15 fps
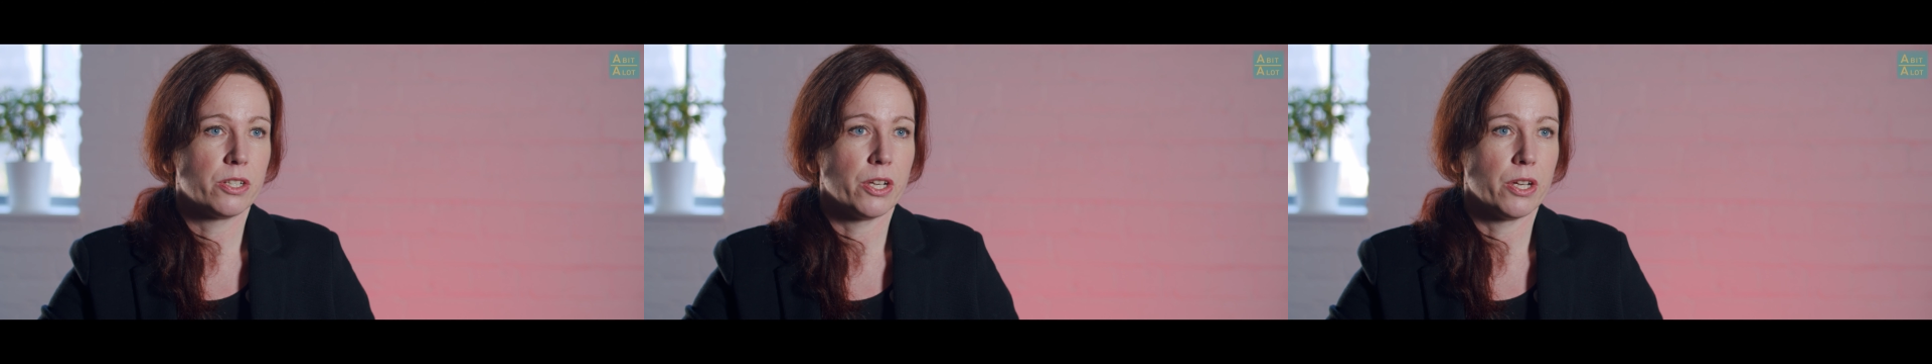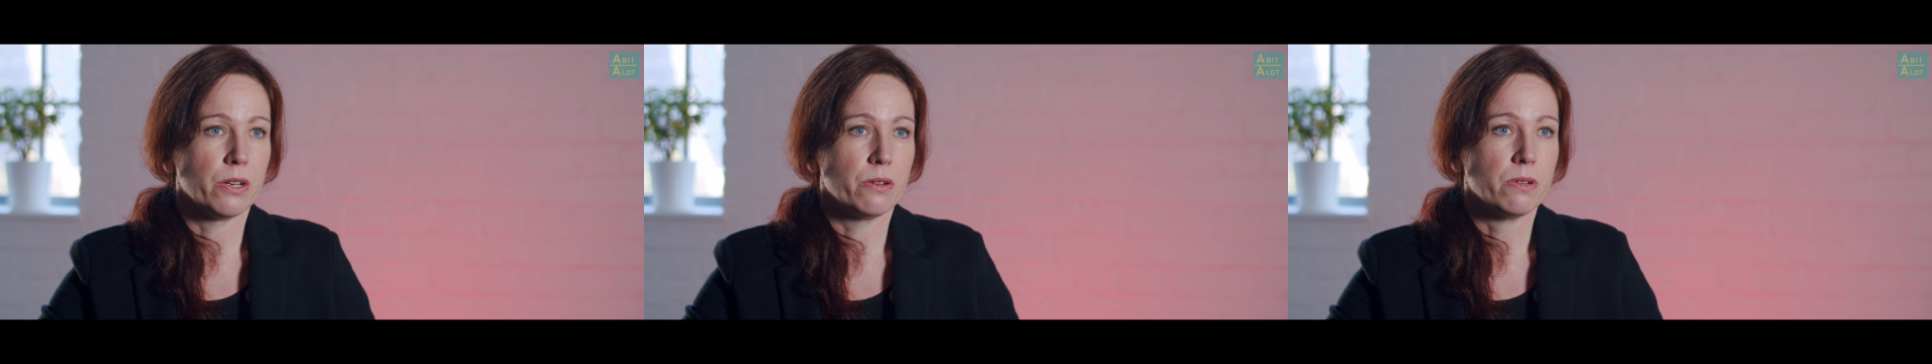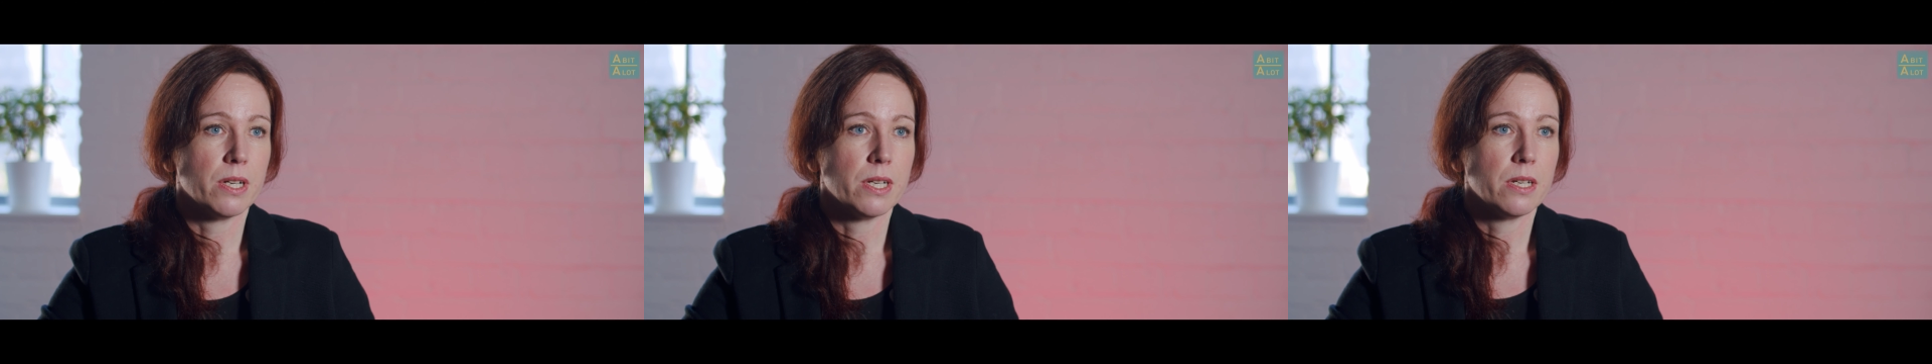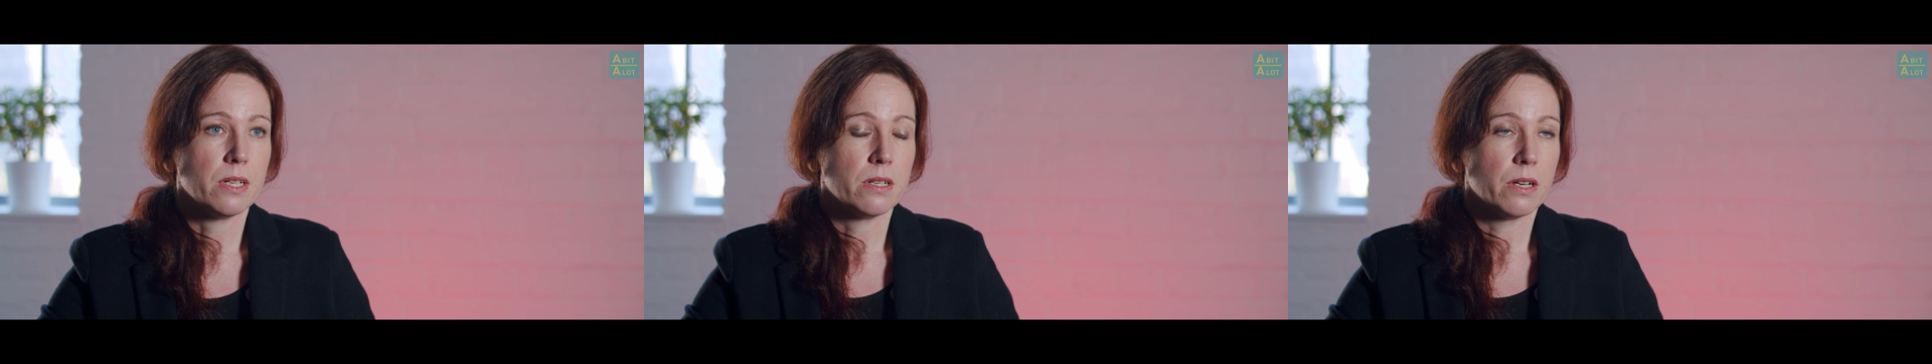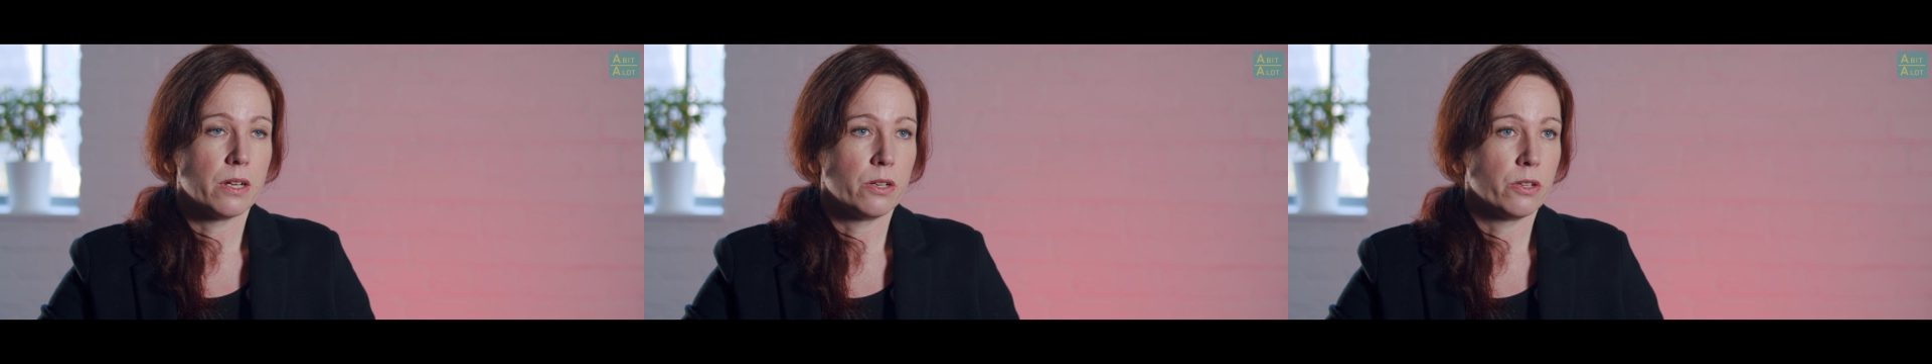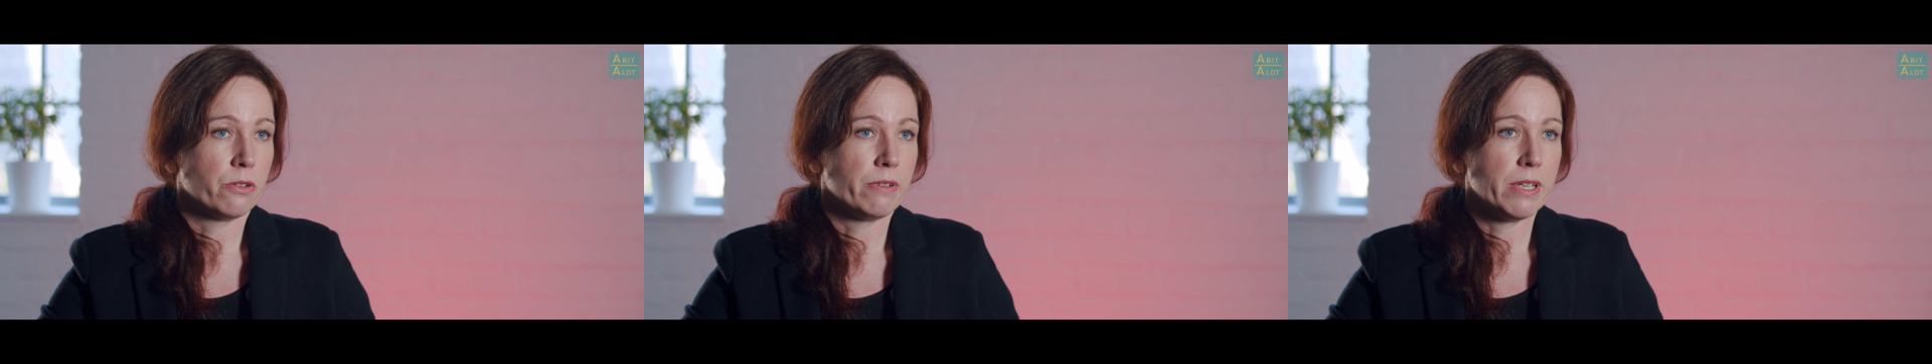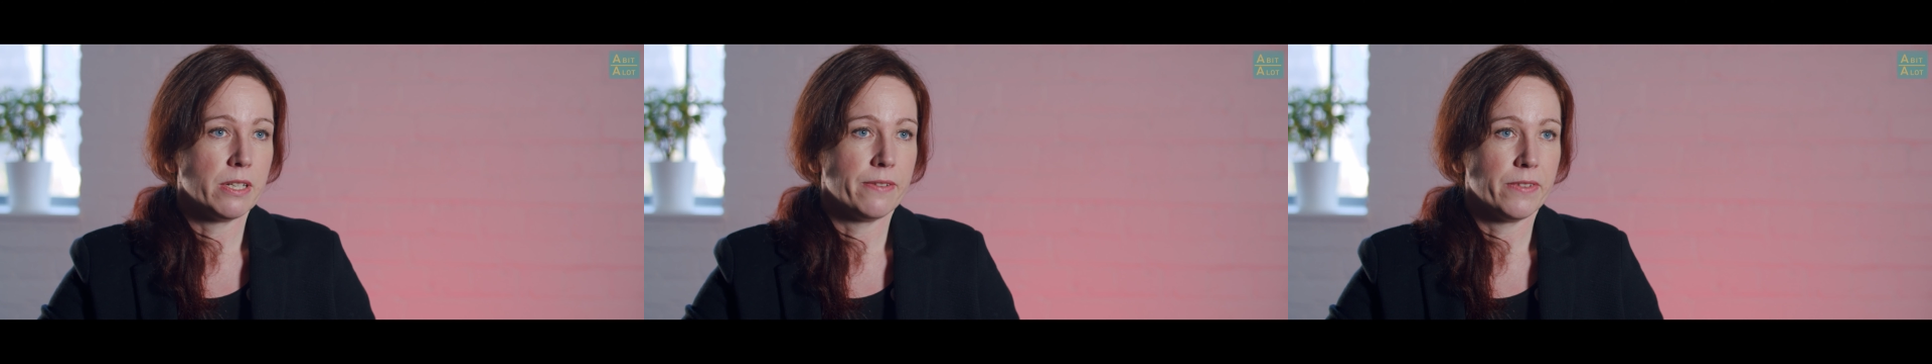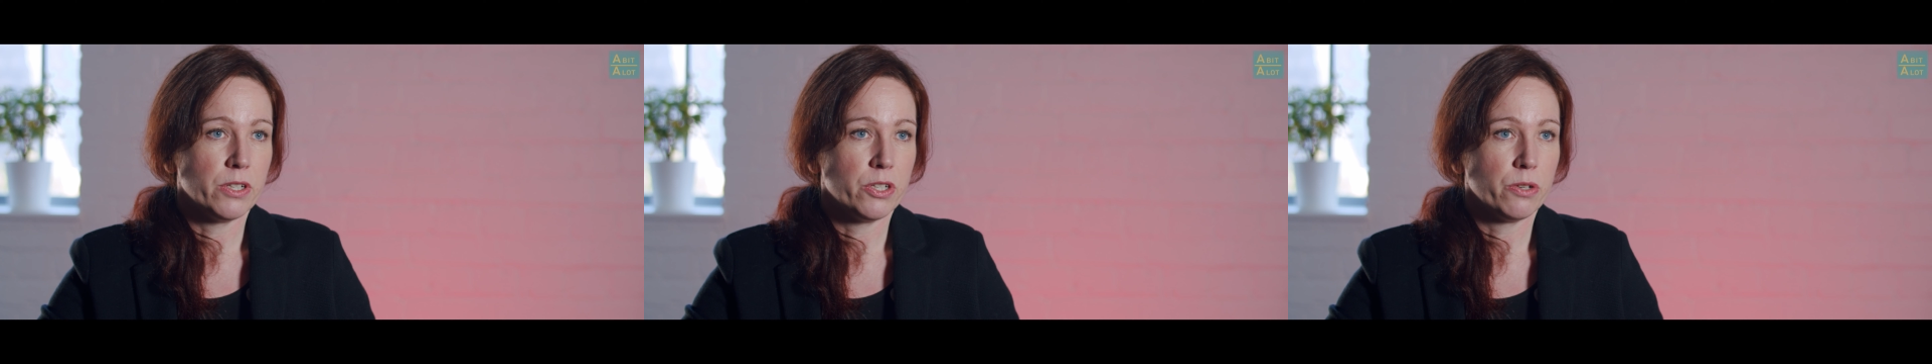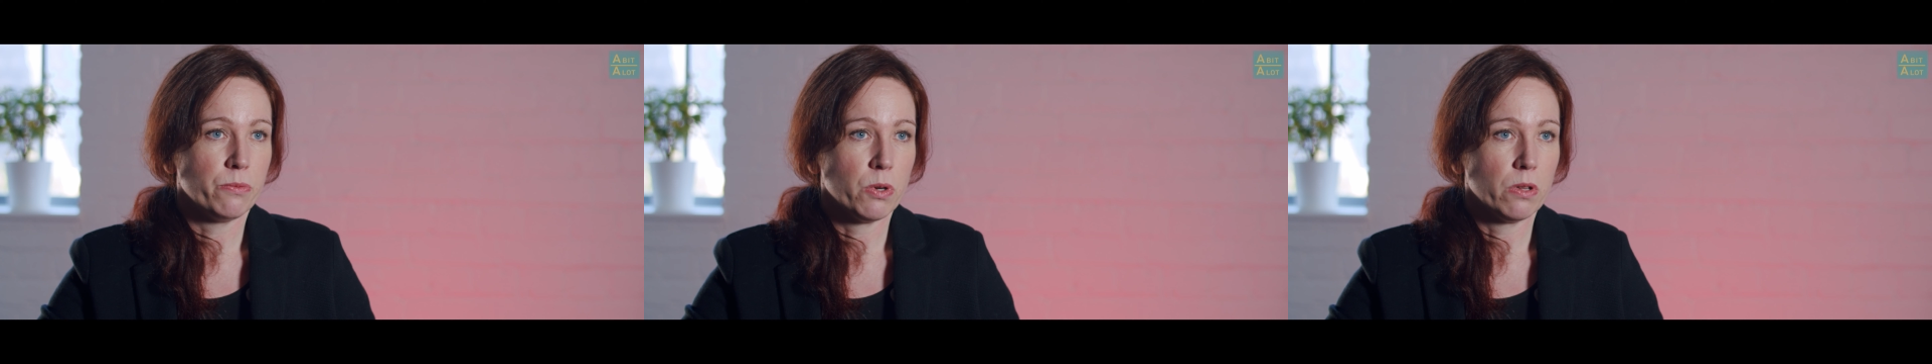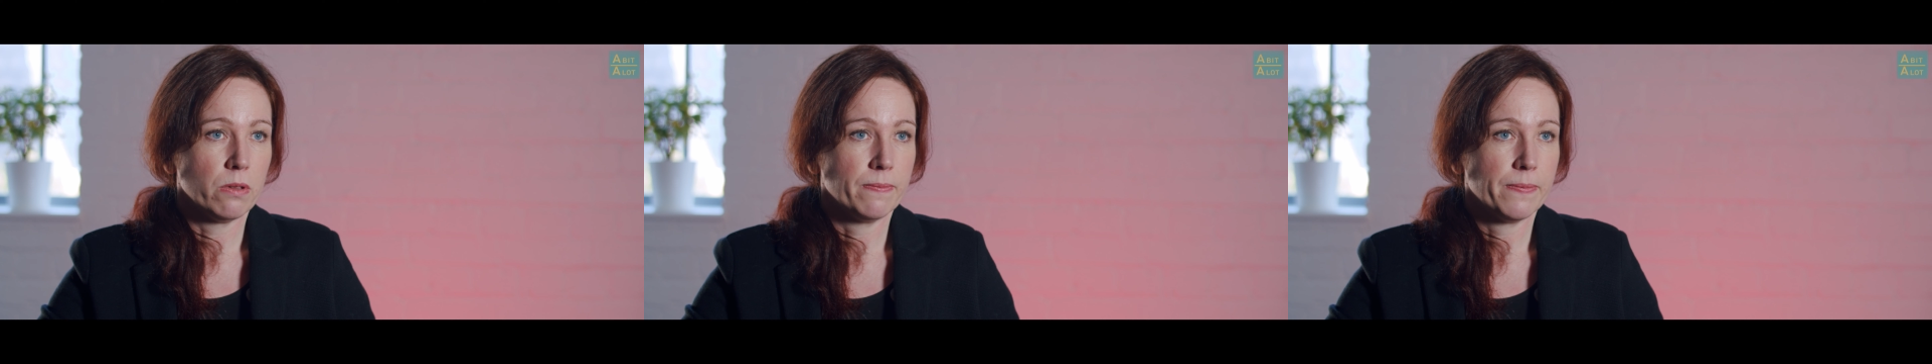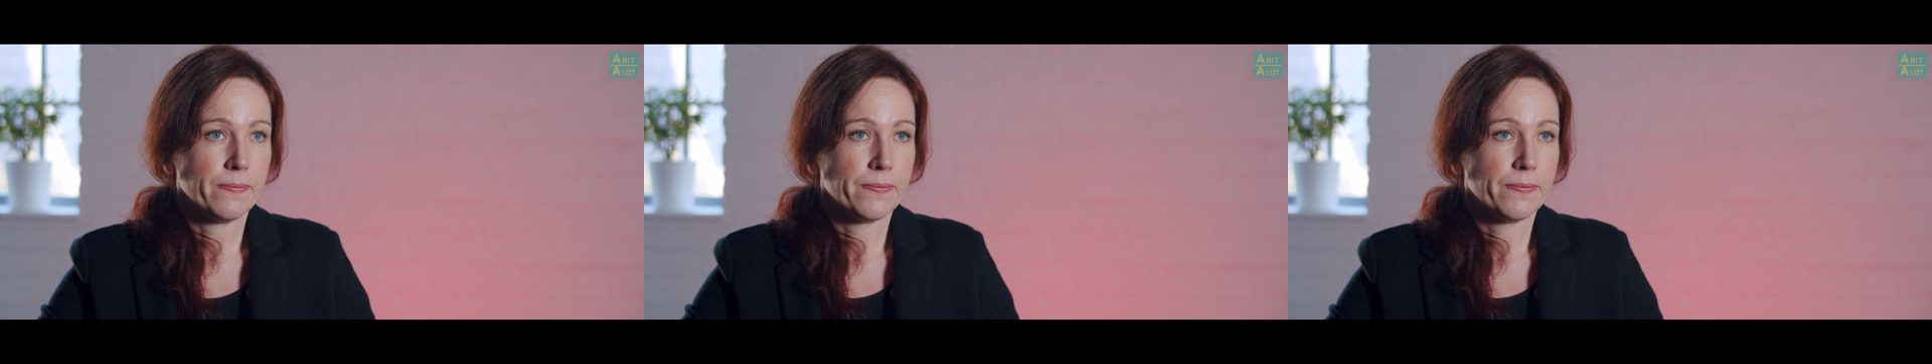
to another individual